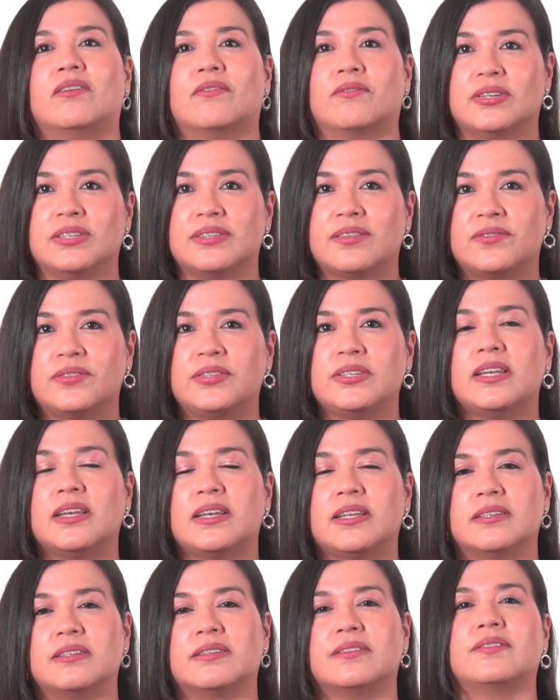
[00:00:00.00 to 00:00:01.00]

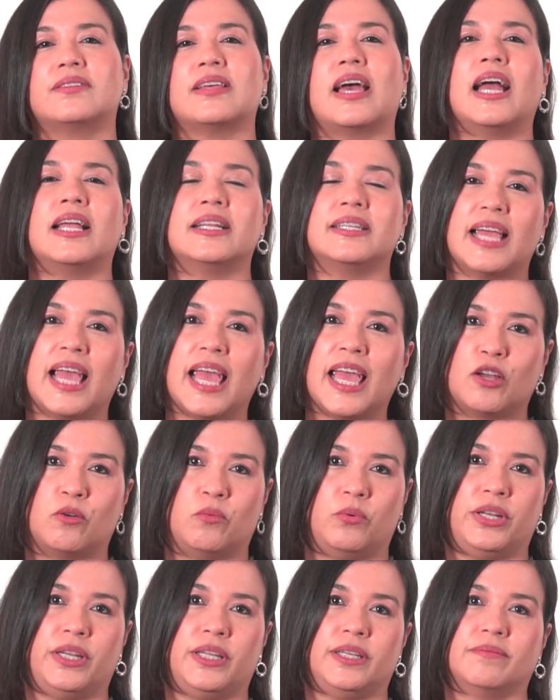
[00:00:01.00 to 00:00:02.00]
resilience, and
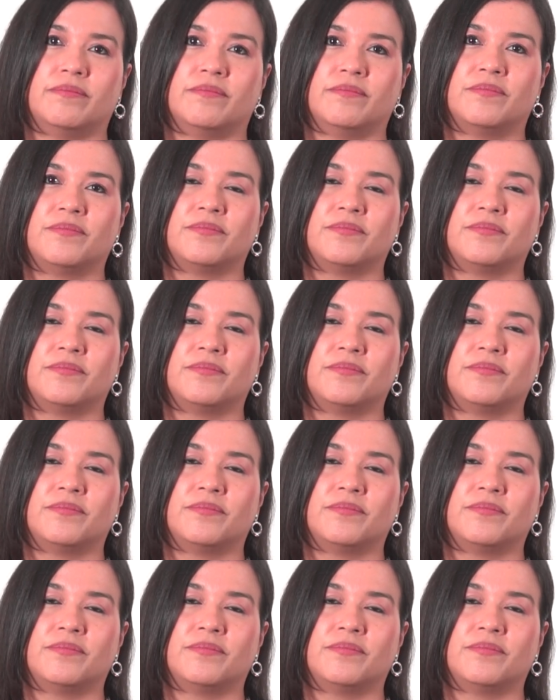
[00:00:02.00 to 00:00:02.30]
equity.